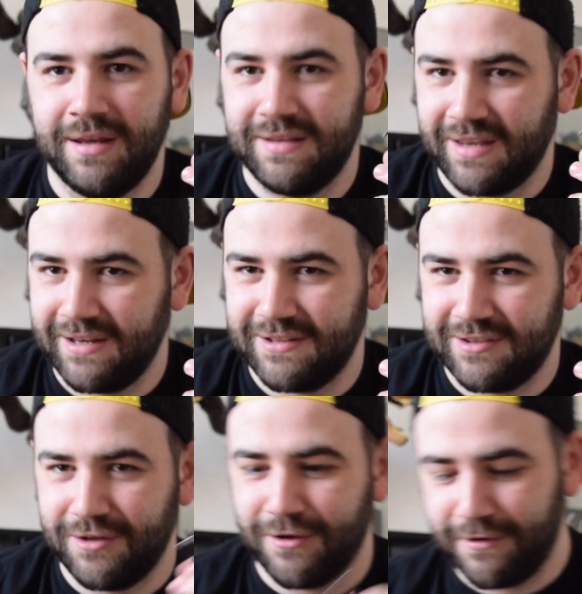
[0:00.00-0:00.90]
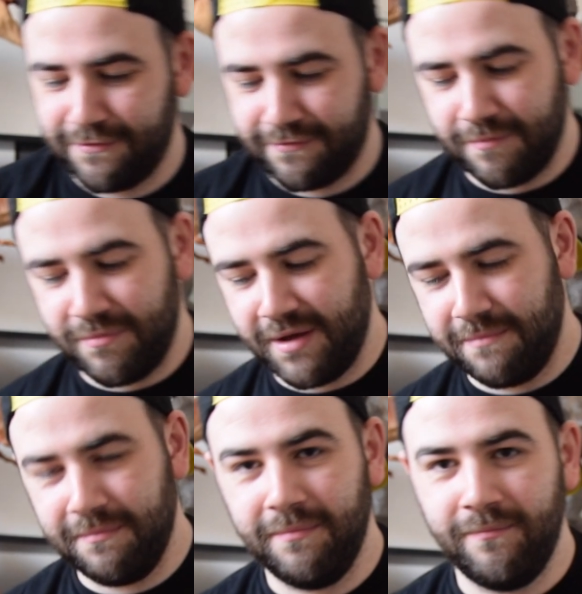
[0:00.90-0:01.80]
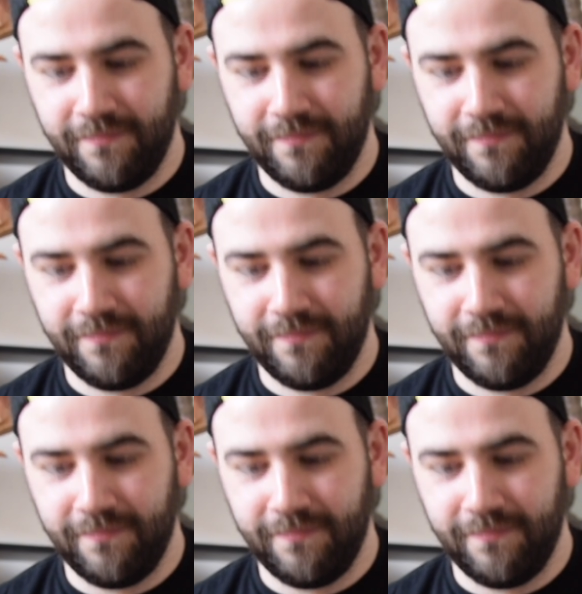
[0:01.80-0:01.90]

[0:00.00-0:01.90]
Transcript: he takes the knife from them.